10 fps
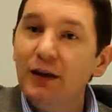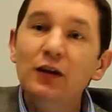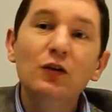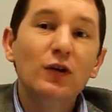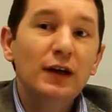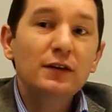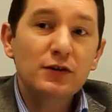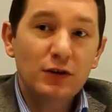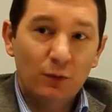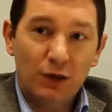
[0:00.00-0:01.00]
then you're
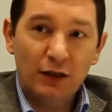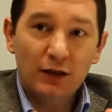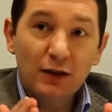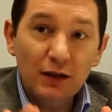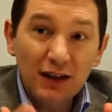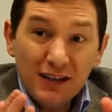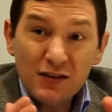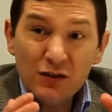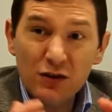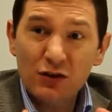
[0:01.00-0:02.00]
into something that
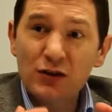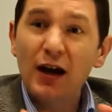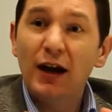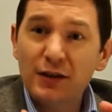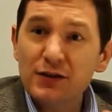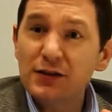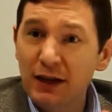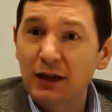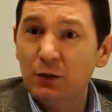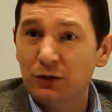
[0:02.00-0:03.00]
isn't just
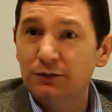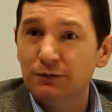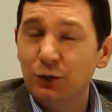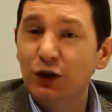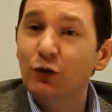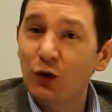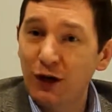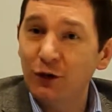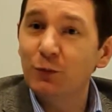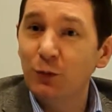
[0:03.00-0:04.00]
unsustainable when you
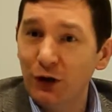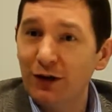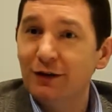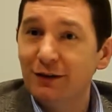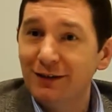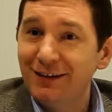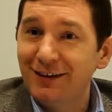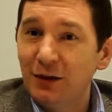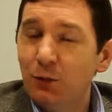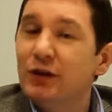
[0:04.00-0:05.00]
run out of money,
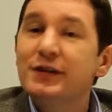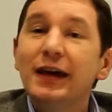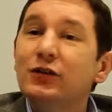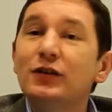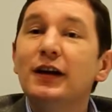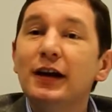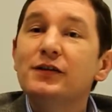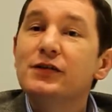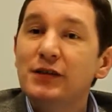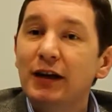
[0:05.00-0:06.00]
but it's actually
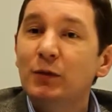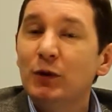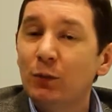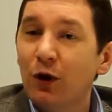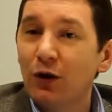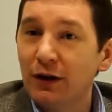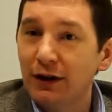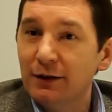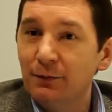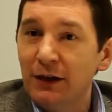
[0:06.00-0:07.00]
unsustainable
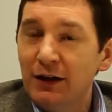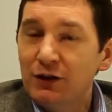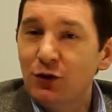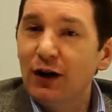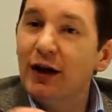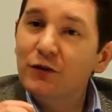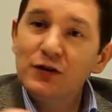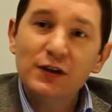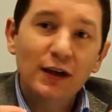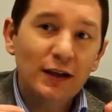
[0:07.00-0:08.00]
morally. So I
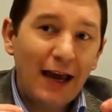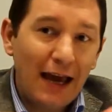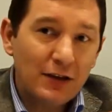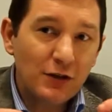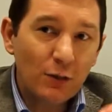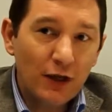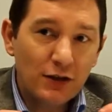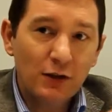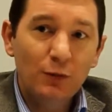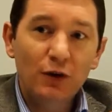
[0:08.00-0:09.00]
often say that
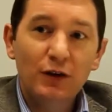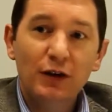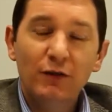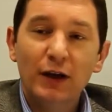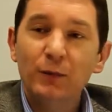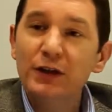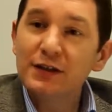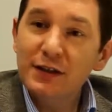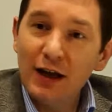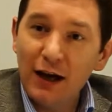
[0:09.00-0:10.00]
asset-based community development
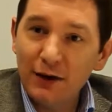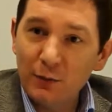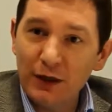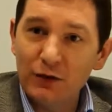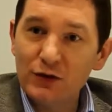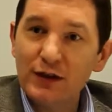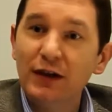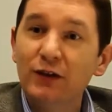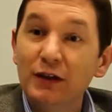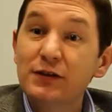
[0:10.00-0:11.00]
is not about
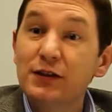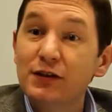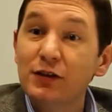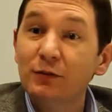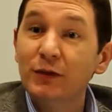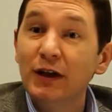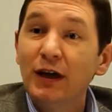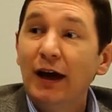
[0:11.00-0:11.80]
saving the system